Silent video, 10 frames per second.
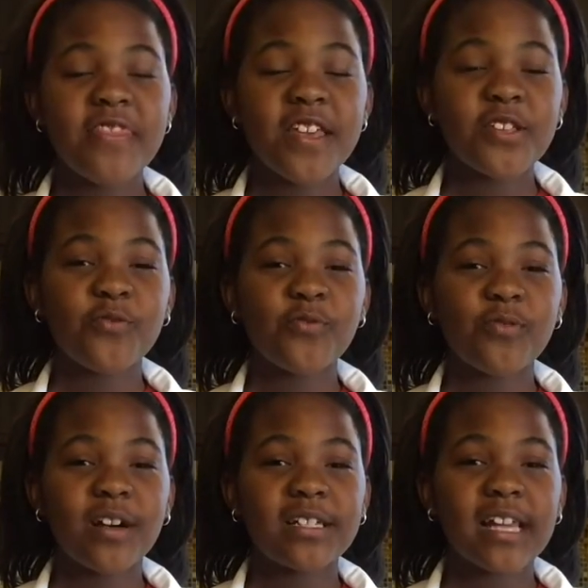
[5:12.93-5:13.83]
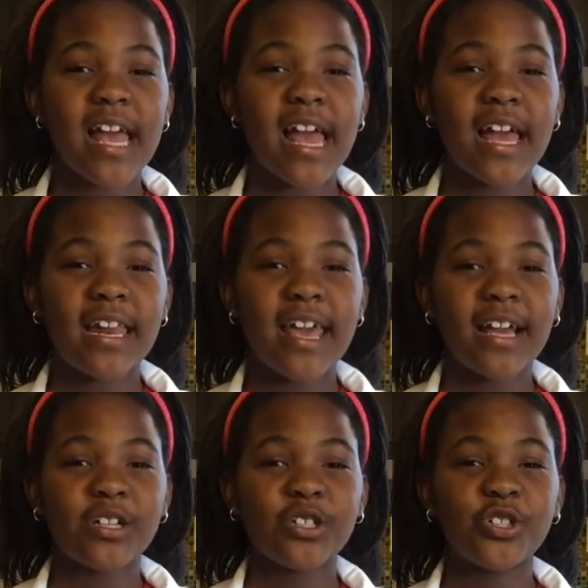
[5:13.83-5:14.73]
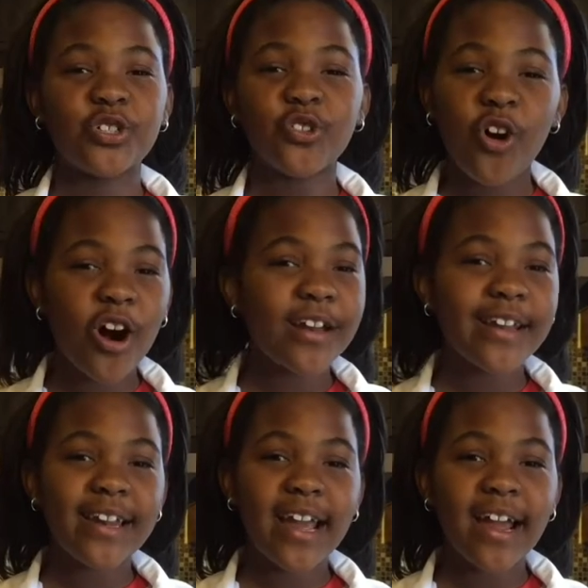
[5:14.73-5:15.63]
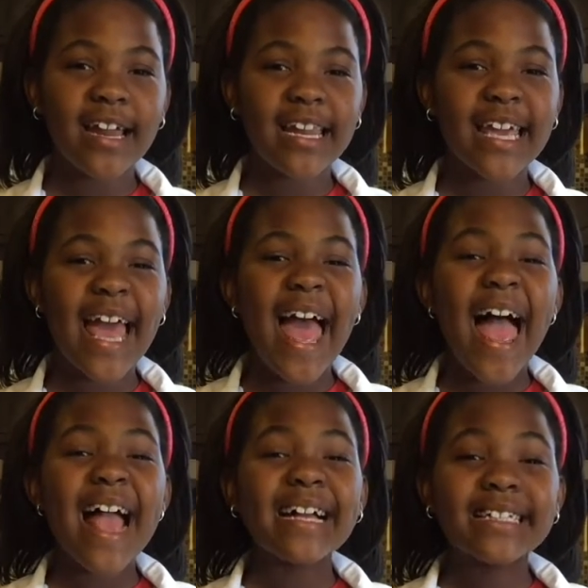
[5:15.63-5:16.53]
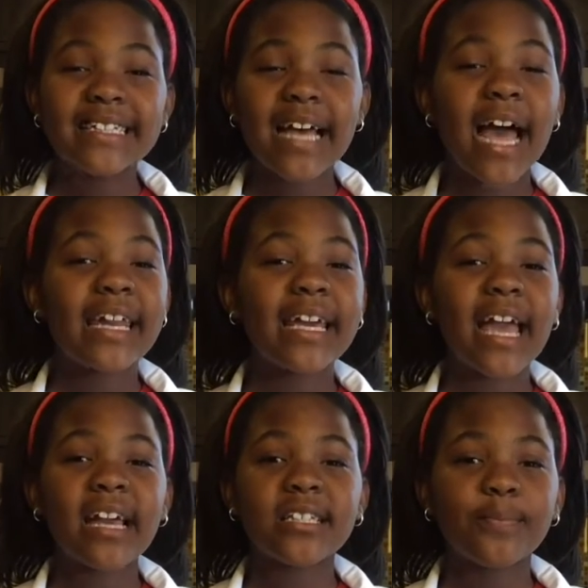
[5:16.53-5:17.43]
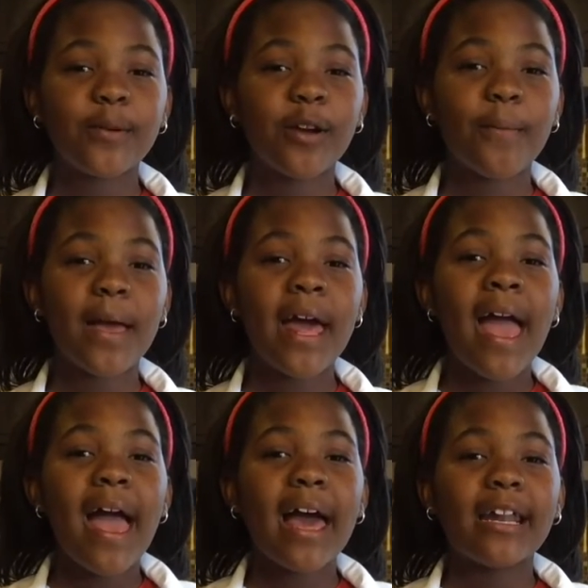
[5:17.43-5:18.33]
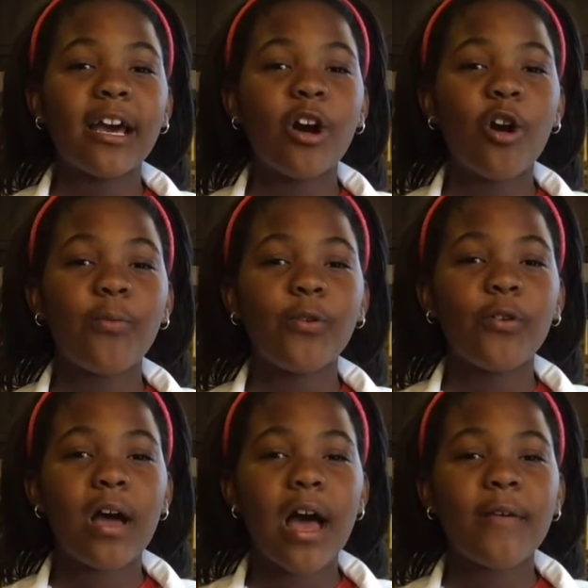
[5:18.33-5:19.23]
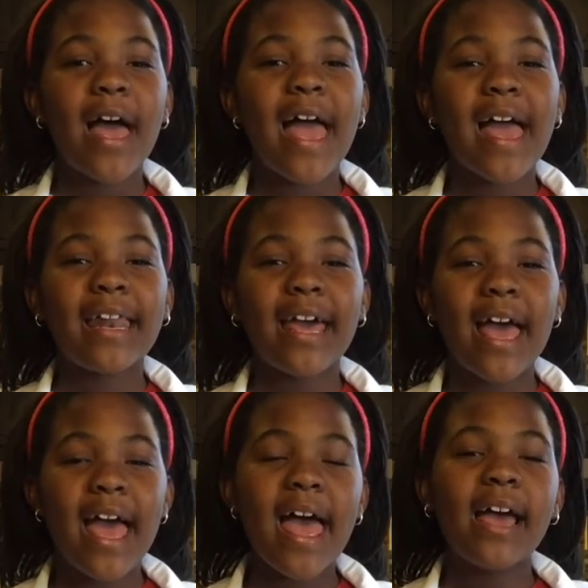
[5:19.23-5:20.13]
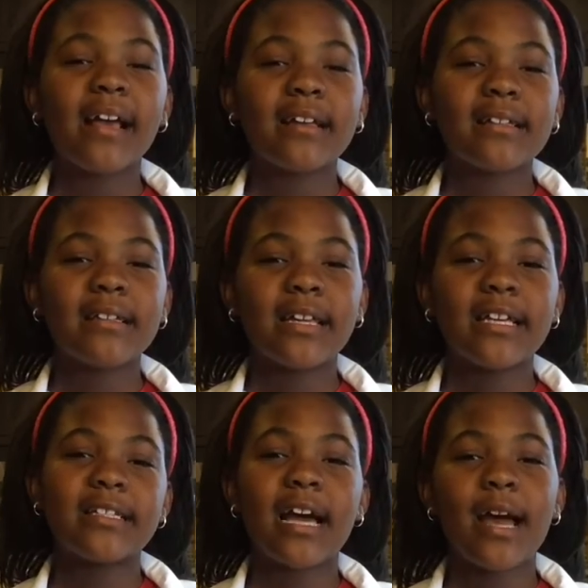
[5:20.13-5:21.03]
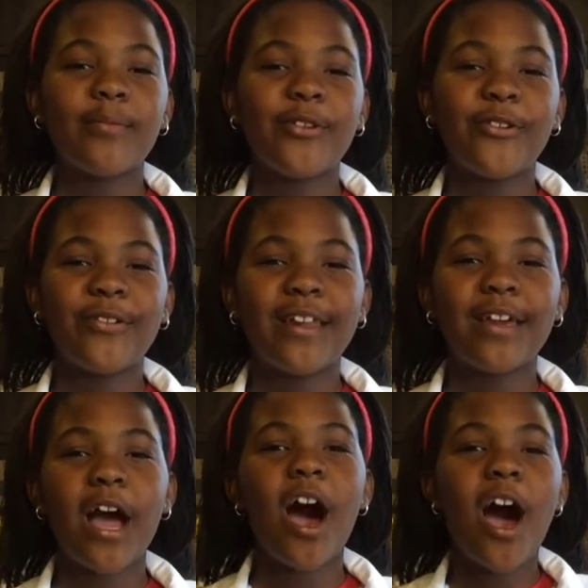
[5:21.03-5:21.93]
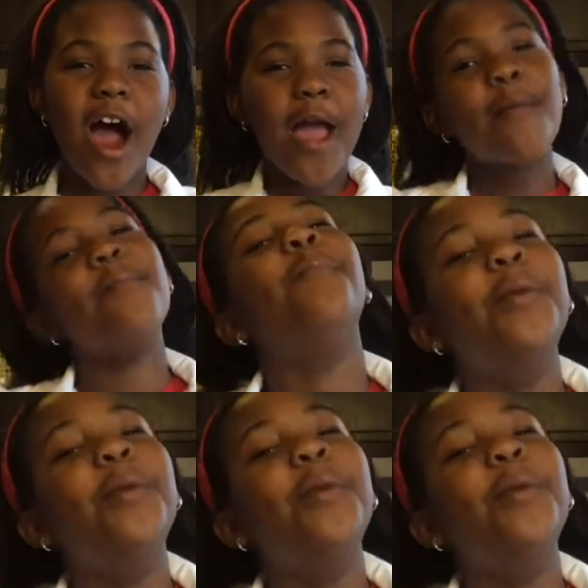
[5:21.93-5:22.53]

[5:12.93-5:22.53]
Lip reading: This was an extraordinarily exciting experiment, and I hope you have an excellent time doing it. Alright,